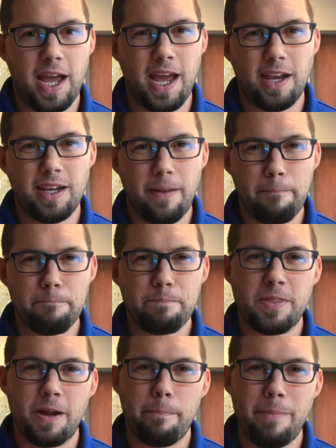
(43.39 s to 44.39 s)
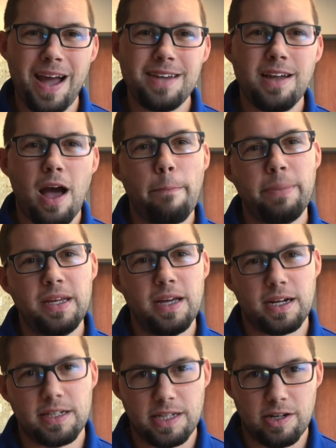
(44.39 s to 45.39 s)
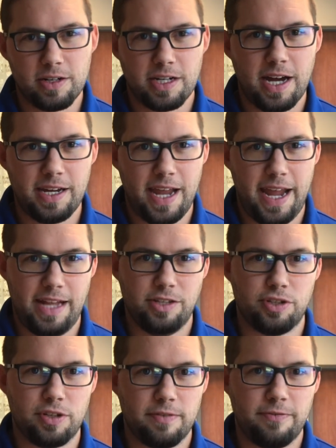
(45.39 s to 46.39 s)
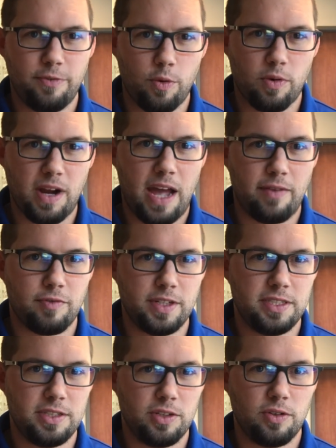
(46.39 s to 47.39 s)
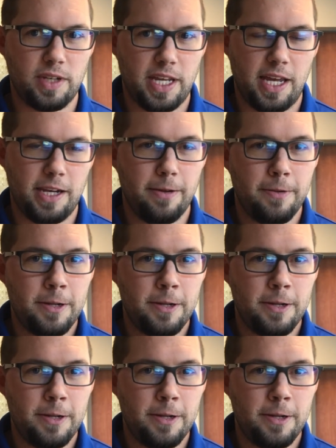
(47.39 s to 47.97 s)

And there might not be a clear cut answer for every single kid.